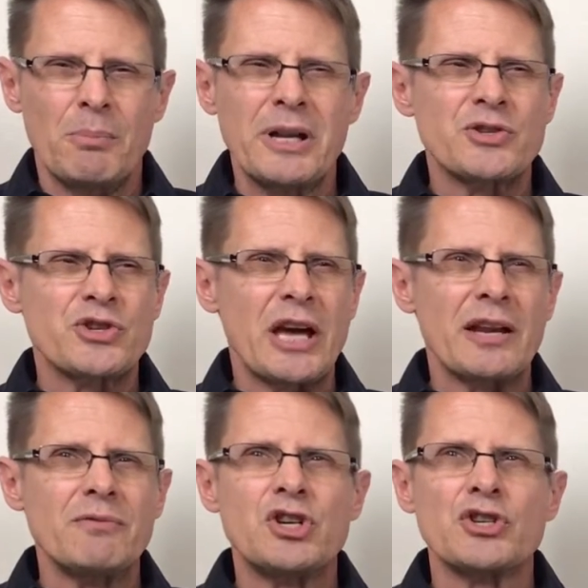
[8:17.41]
But
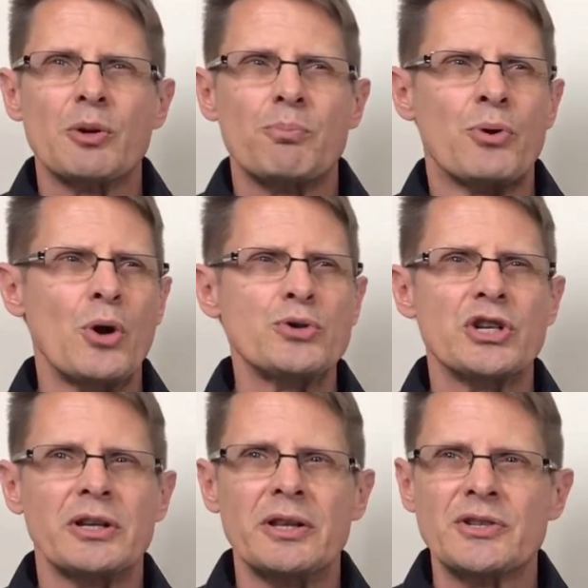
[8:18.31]
instead of just
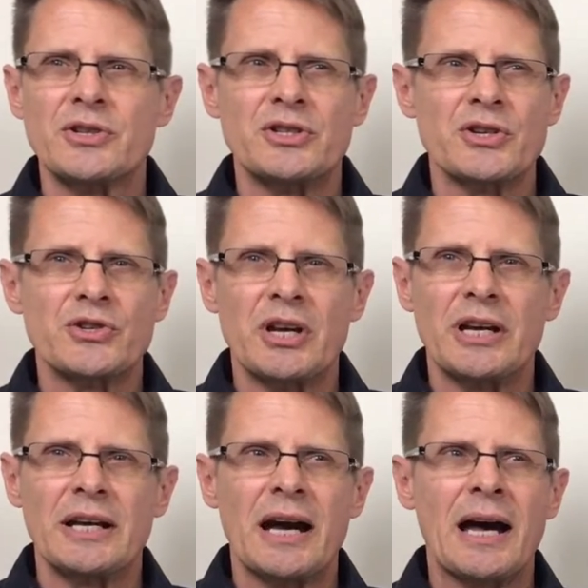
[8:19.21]
approaching this and just
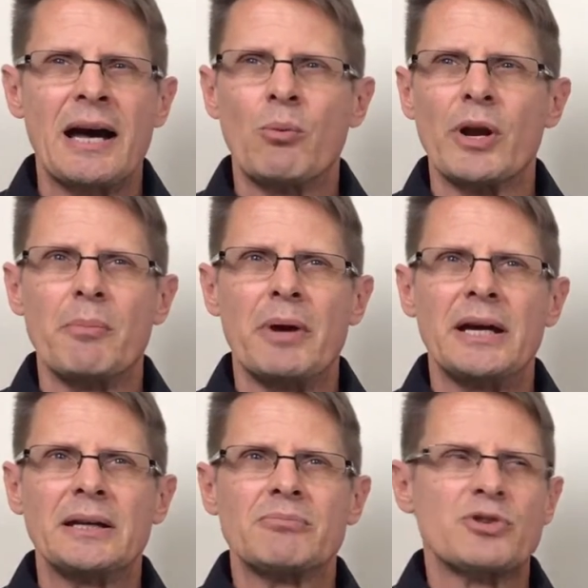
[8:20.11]
saying, I want to
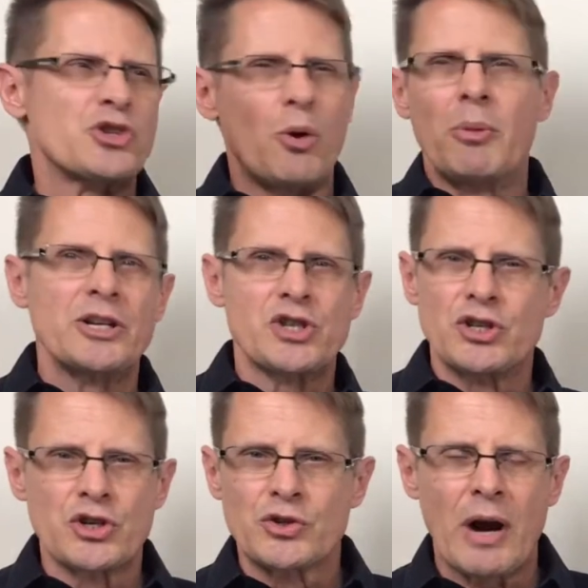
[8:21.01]
make so much,
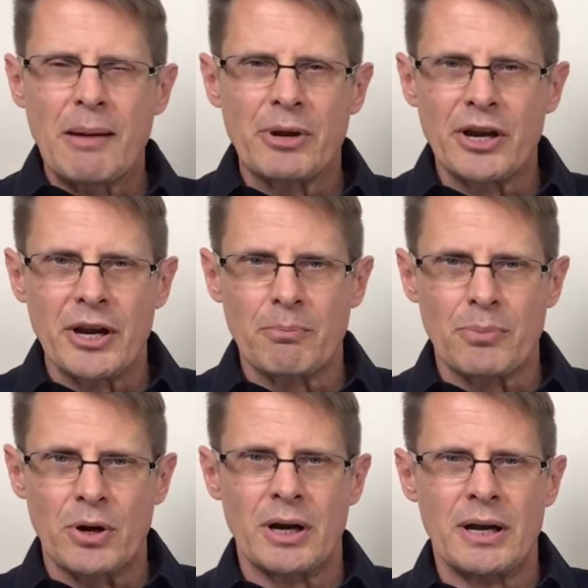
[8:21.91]
and just grabbing a
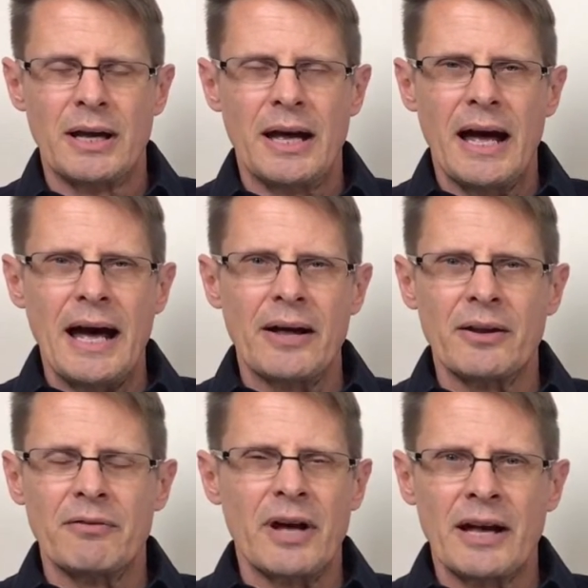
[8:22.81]
number out
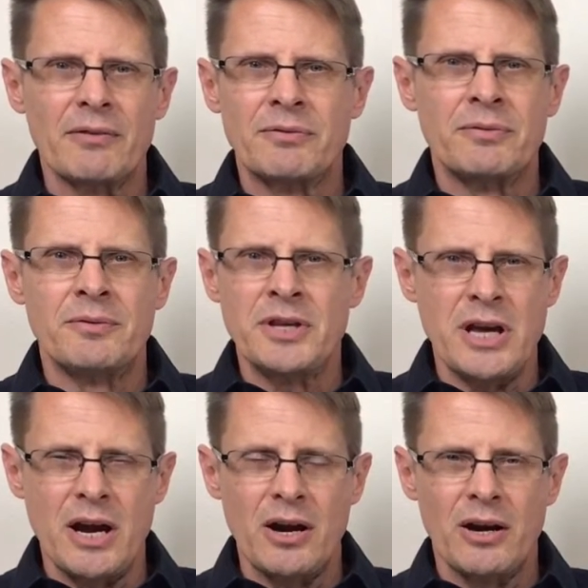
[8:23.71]
of
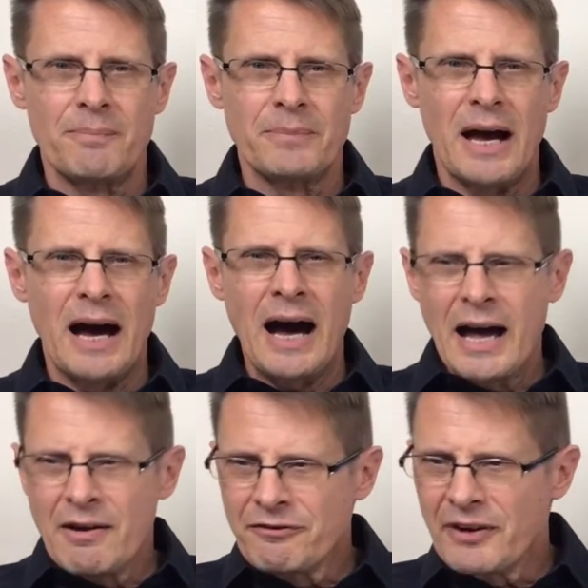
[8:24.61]
the air,
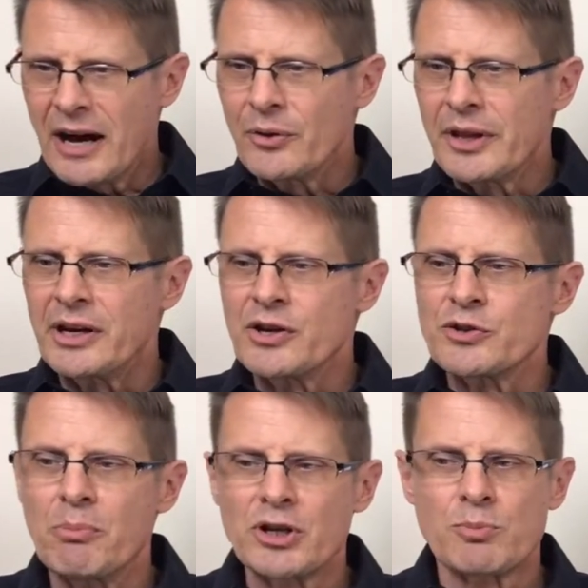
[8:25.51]
I have found that it
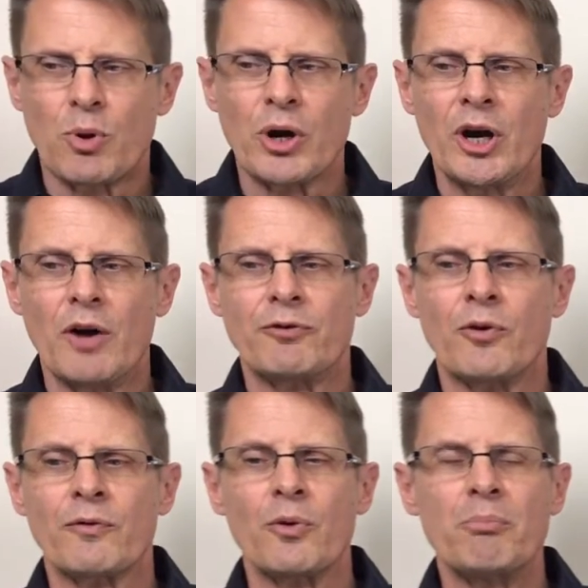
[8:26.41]
is much more
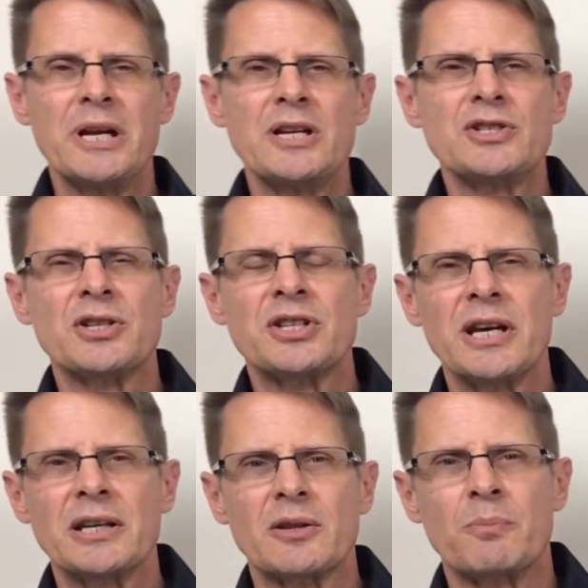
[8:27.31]
helpful for me to
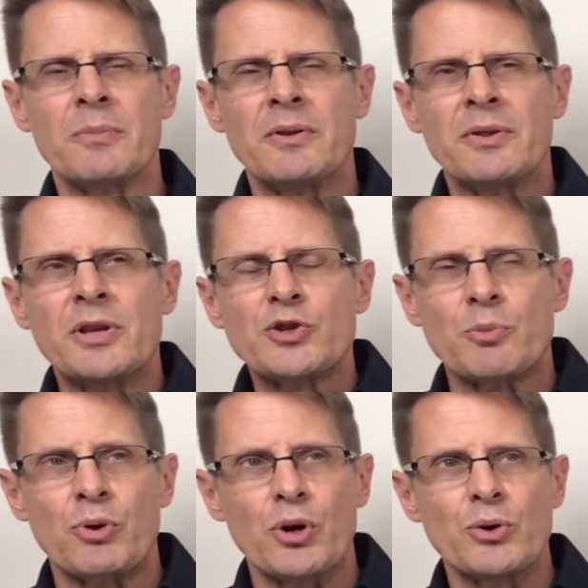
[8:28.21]
take this
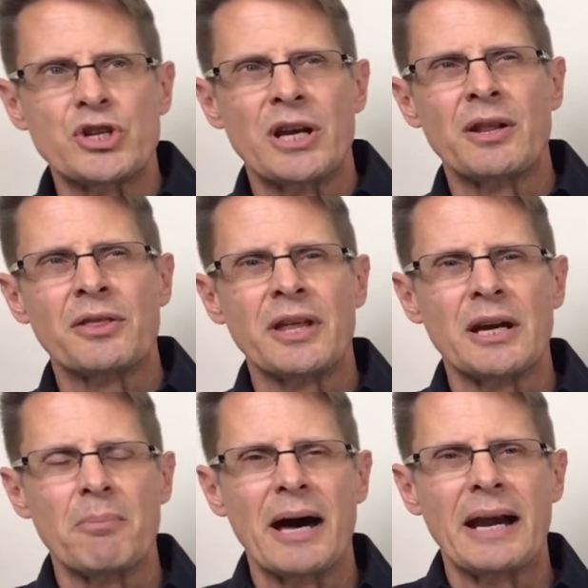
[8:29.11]
approach and to
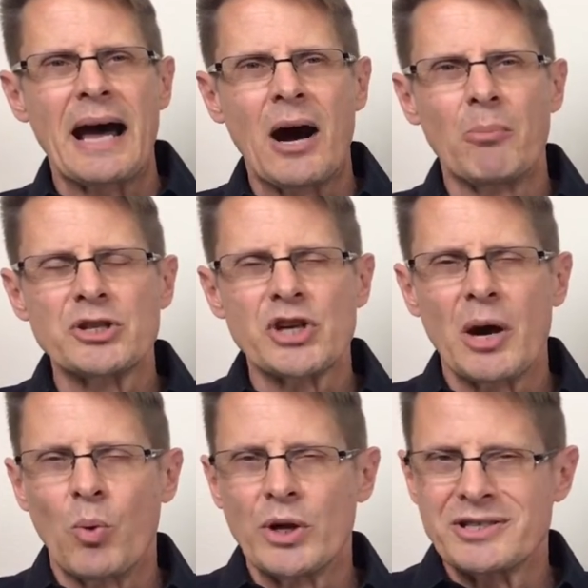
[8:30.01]
think about how much
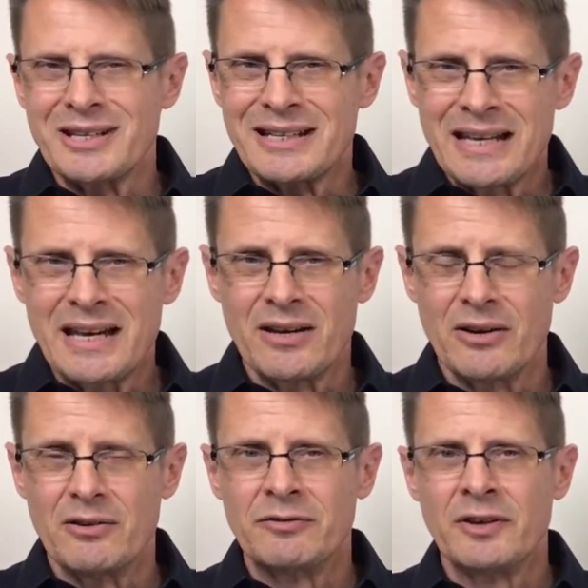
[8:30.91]
I want to
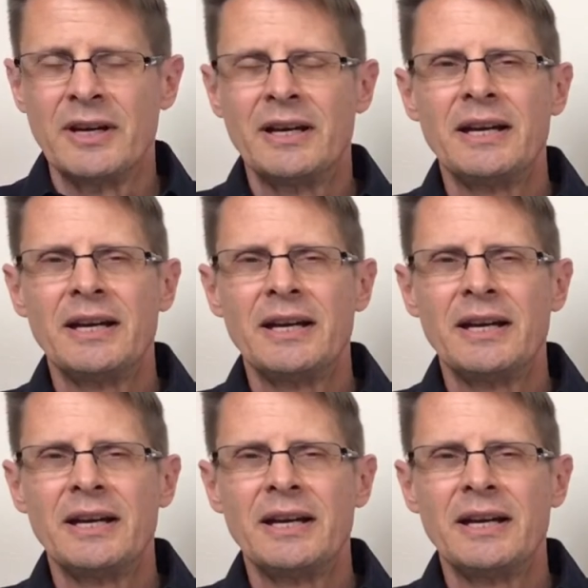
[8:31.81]
give